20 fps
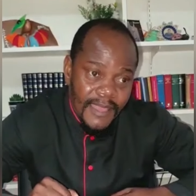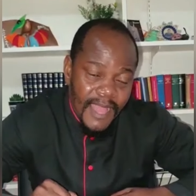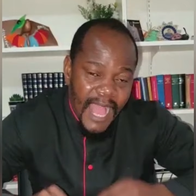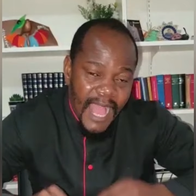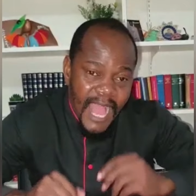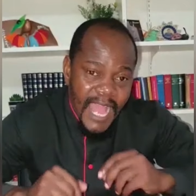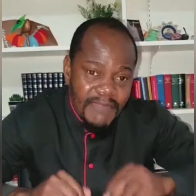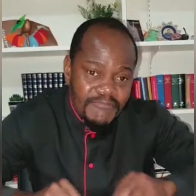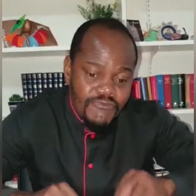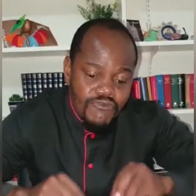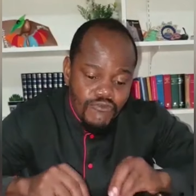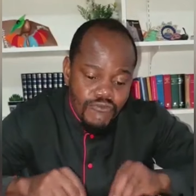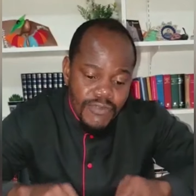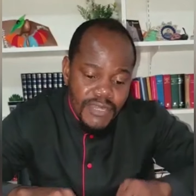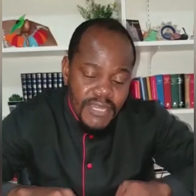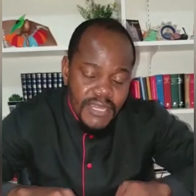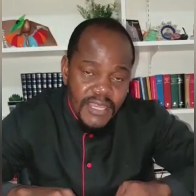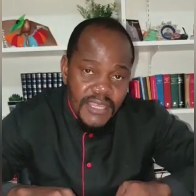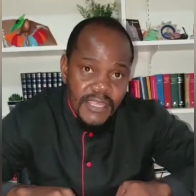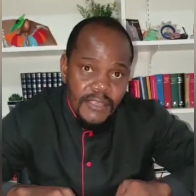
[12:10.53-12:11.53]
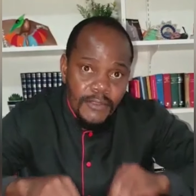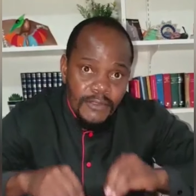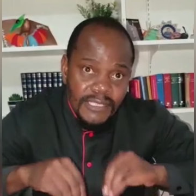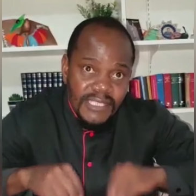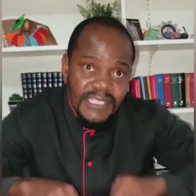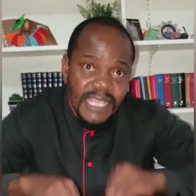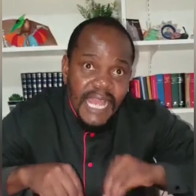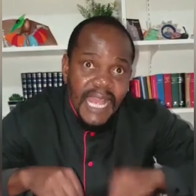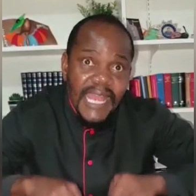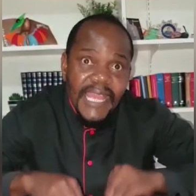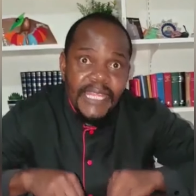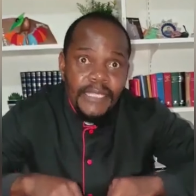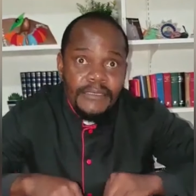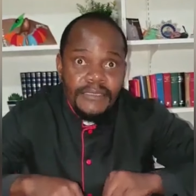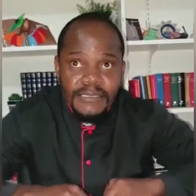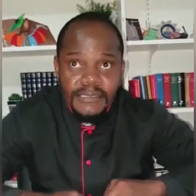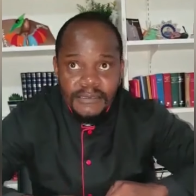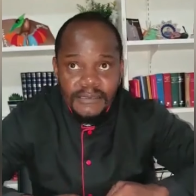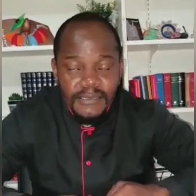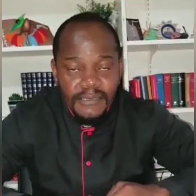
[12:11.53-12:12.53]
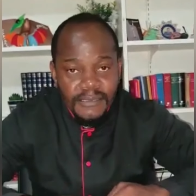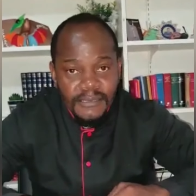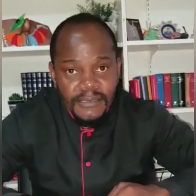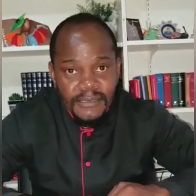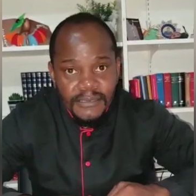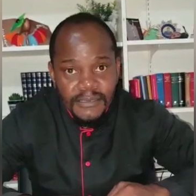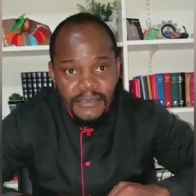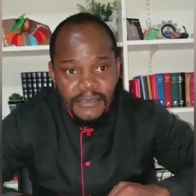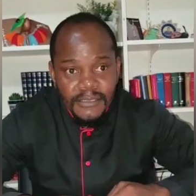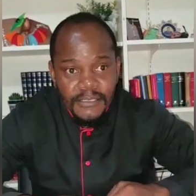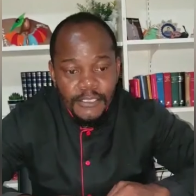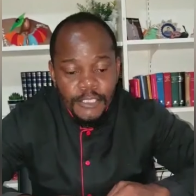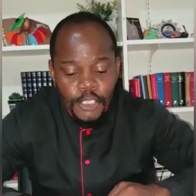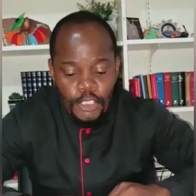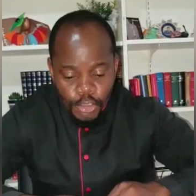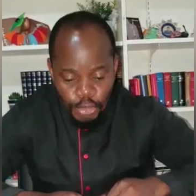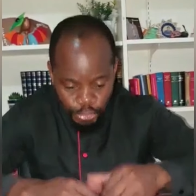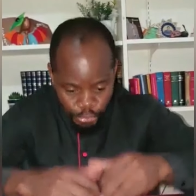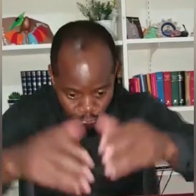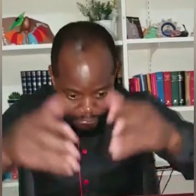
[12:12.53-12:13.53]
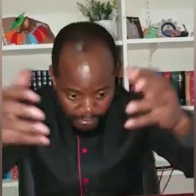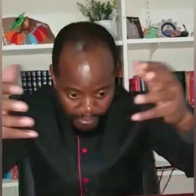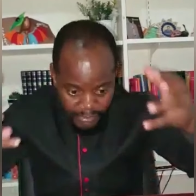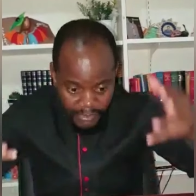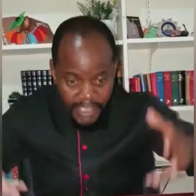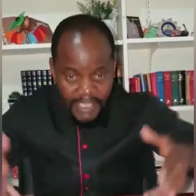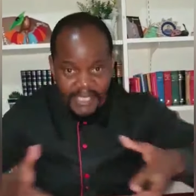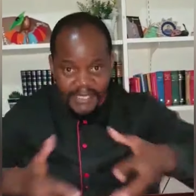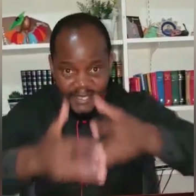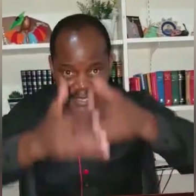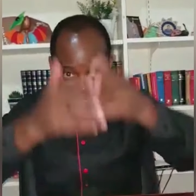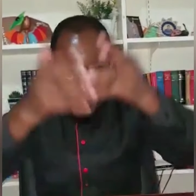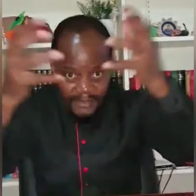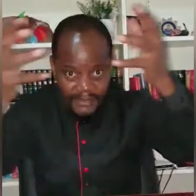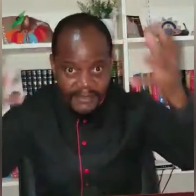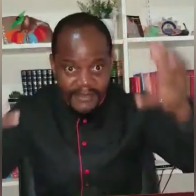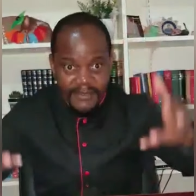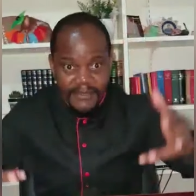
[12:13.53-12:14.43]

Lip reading: I'm reconciled to this